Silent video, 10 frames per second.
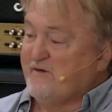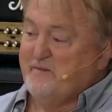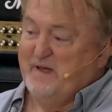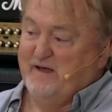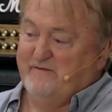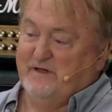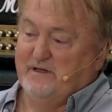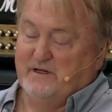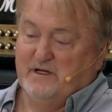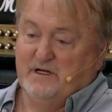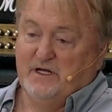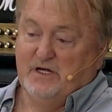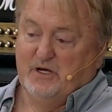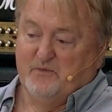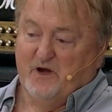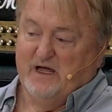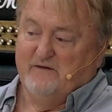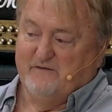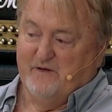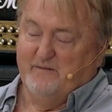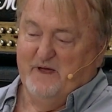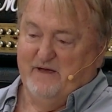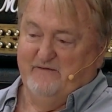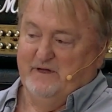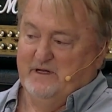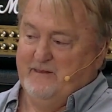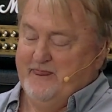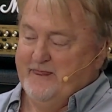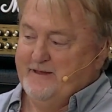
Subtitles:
from heaven. You're praying from heaven.